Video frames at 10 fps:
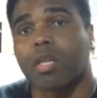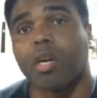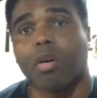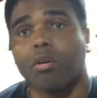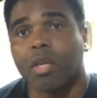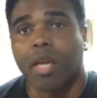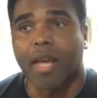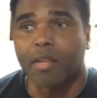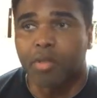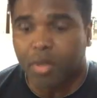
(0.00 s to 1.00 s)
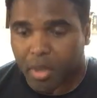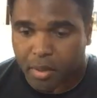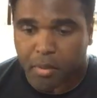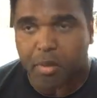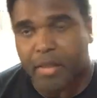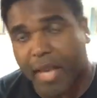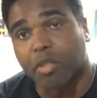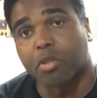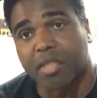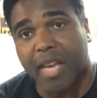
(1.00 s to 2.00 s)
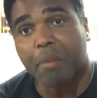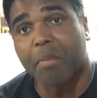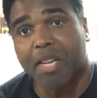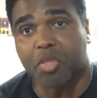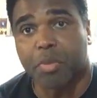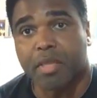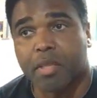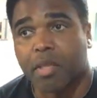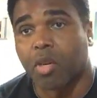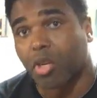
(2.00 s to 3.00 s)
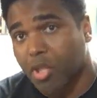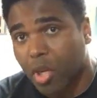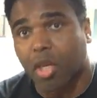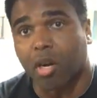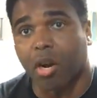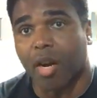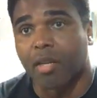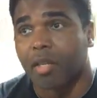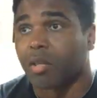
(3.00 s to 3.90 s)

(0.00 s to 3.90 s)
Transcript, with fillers: can go and you can take those same measurements on your car,